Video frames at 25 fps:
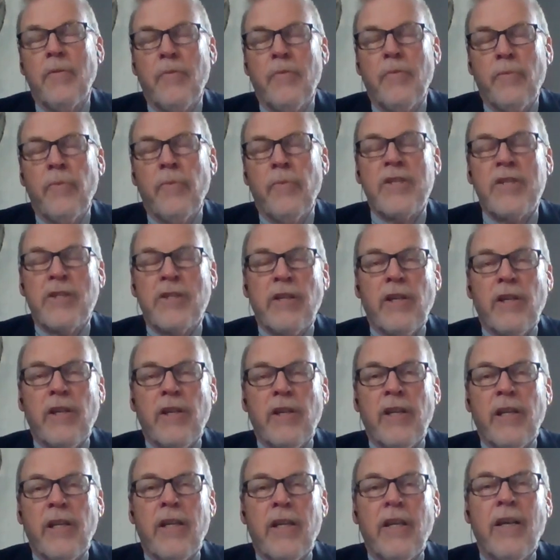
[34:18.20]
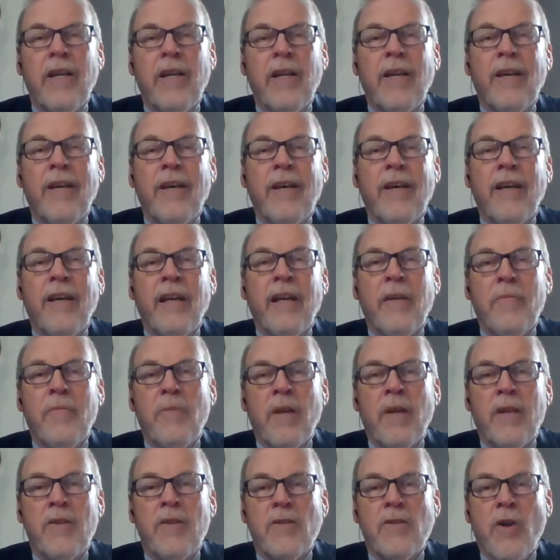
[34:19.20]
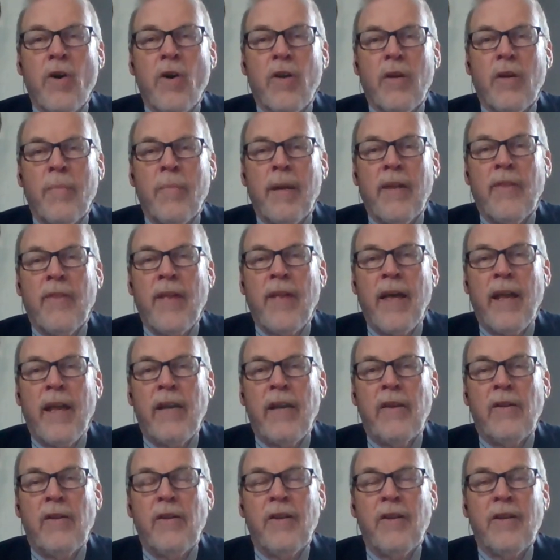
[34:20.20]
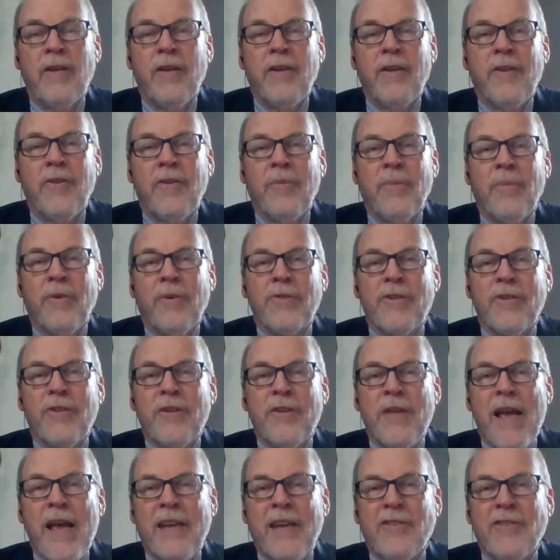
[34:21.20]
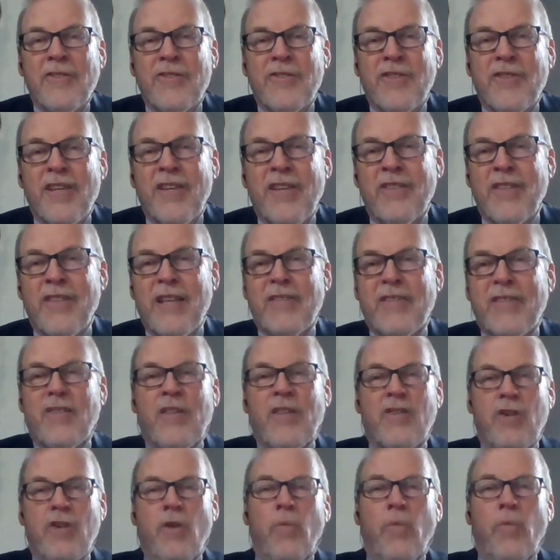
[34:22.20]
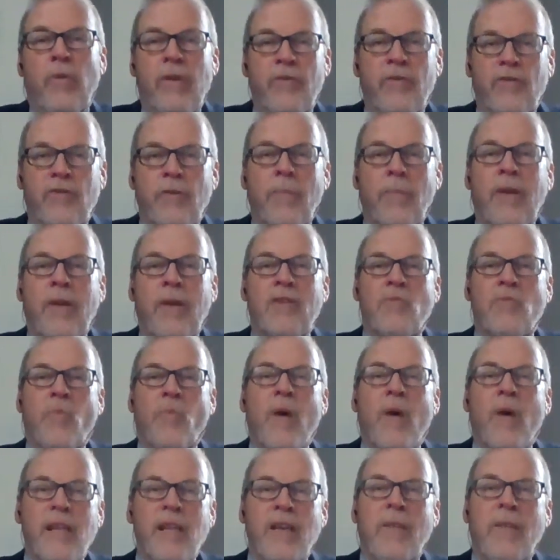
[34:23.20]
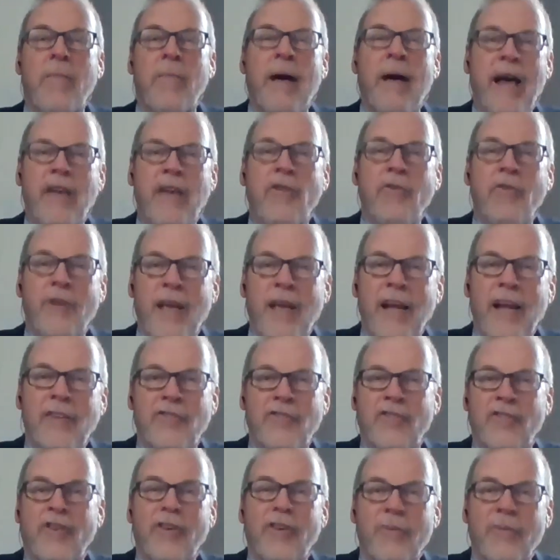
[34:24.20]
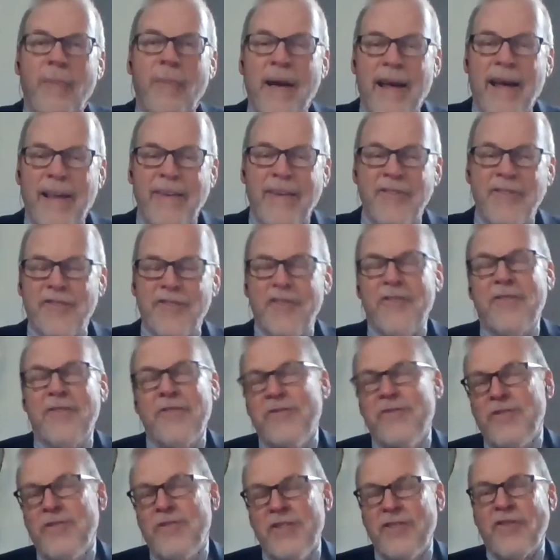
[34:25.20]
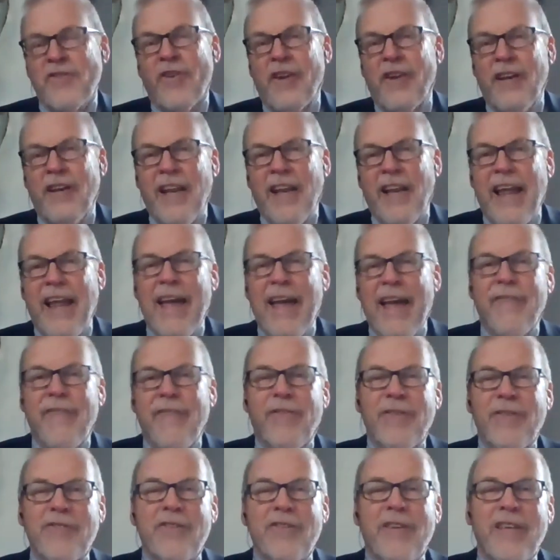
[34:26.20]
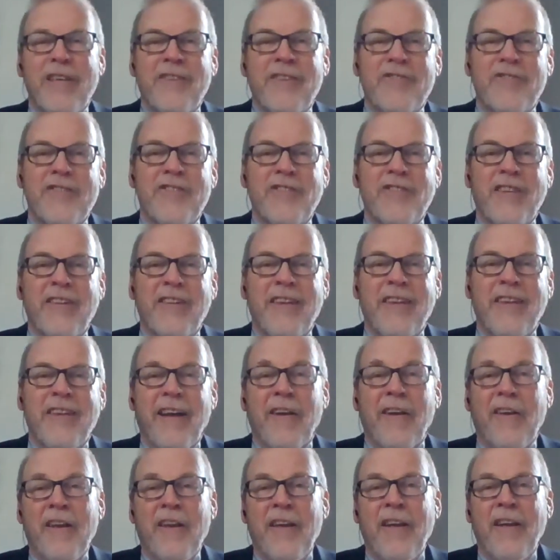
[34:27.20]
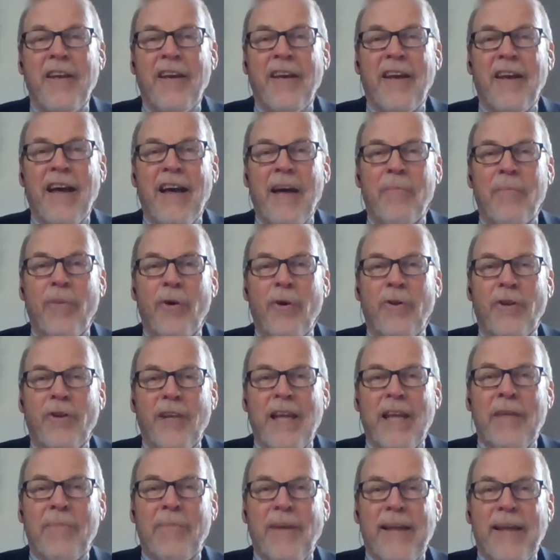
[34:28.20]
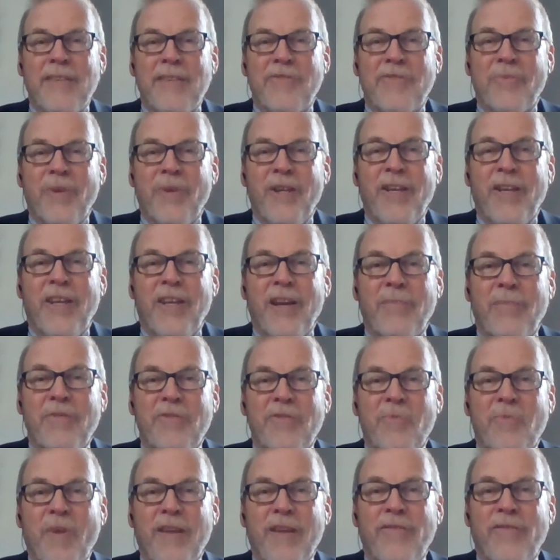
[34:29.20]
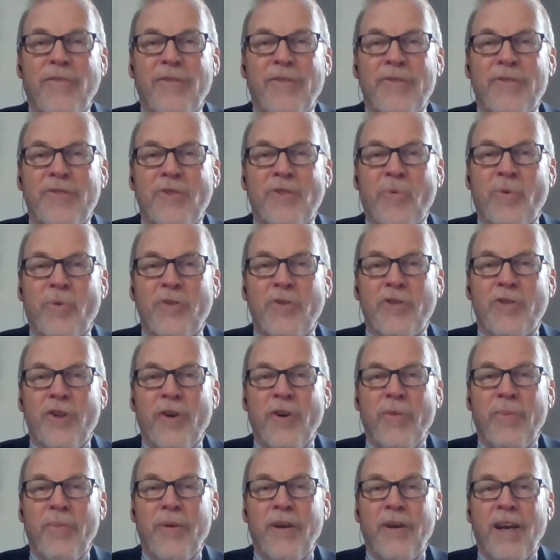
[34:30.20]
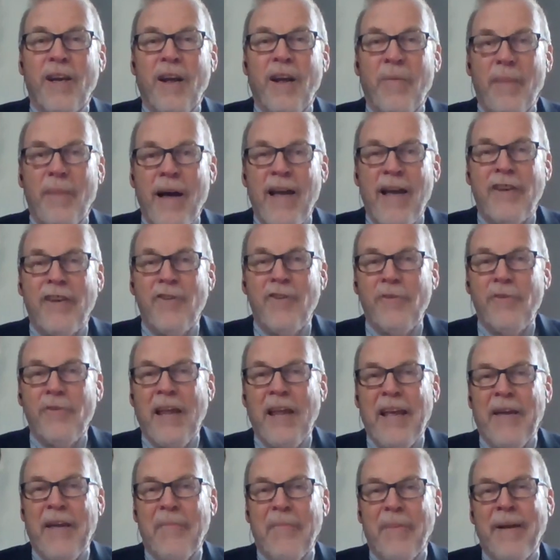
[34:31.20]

recently and talking about that, and the person actually said, as I said, if somebody's waiting to buy a new couch, they'll go buy it. And she started laughing, and she said, yeah, I broke a lamp last week and I'm just waiting for the stores to open and I'll buy a new lamp.